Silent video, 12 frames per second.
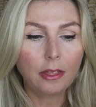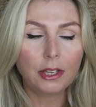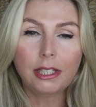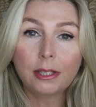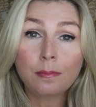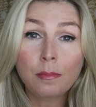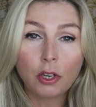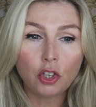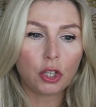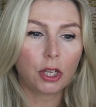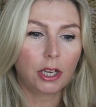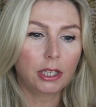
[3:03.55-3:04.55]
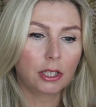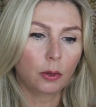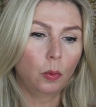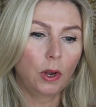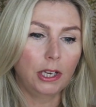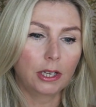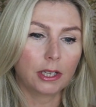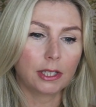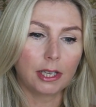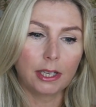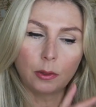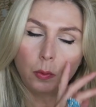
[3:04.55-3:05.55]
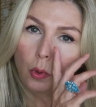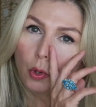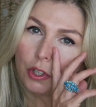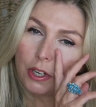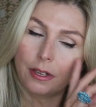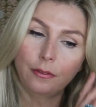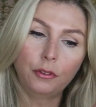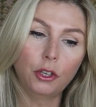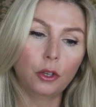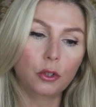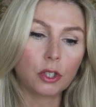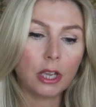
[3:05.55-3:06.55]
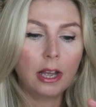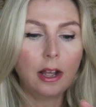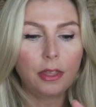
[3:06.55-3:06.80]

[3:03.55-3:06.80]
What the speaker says: This is much lighter, weightless, it's water infused.